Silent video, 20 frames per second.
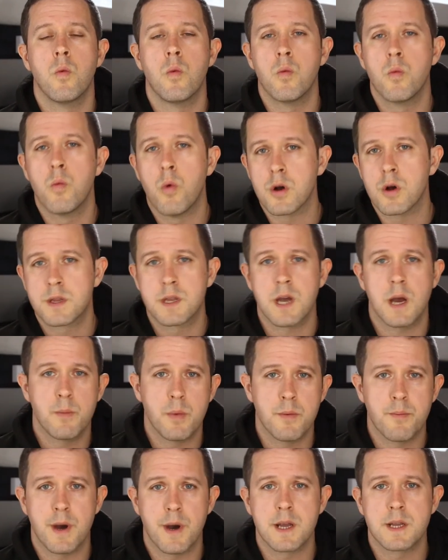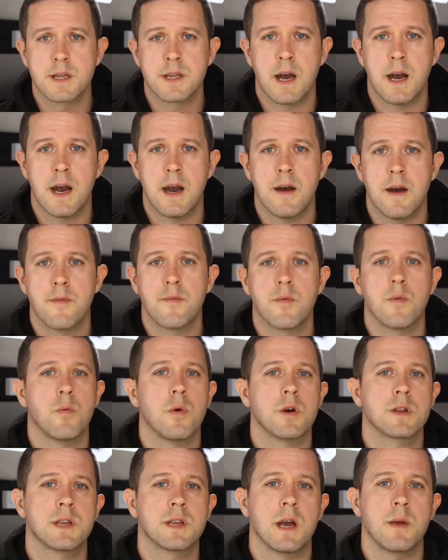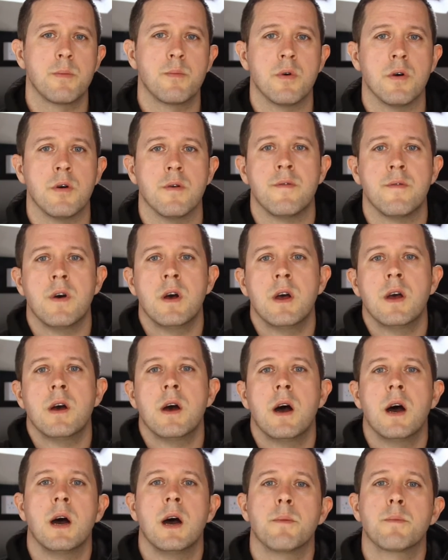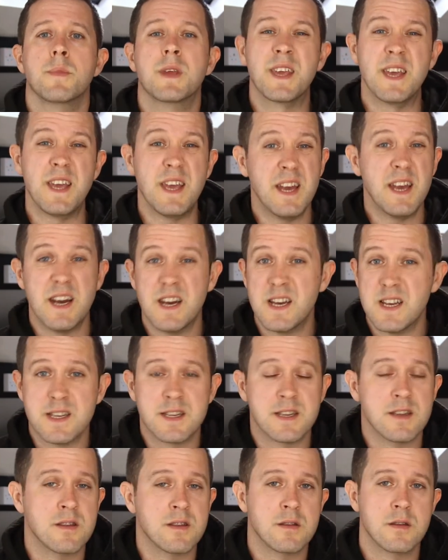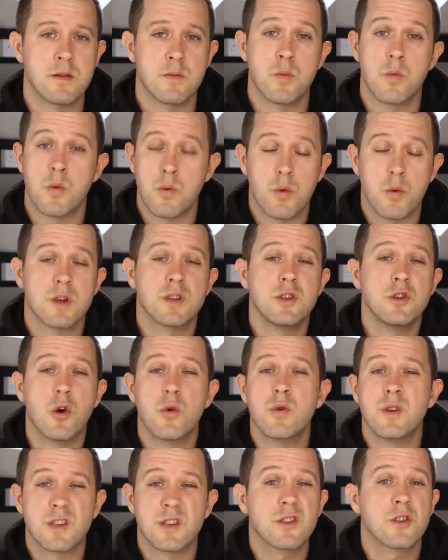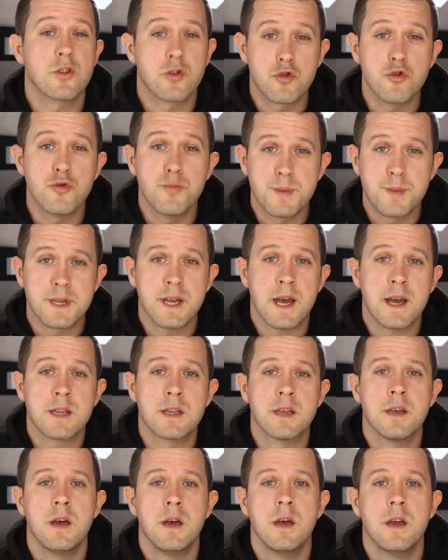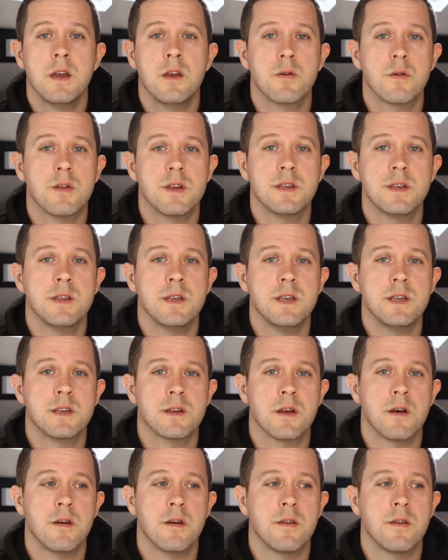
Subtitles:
what type of bike to have, what type of gears, and what's known as the group set. These are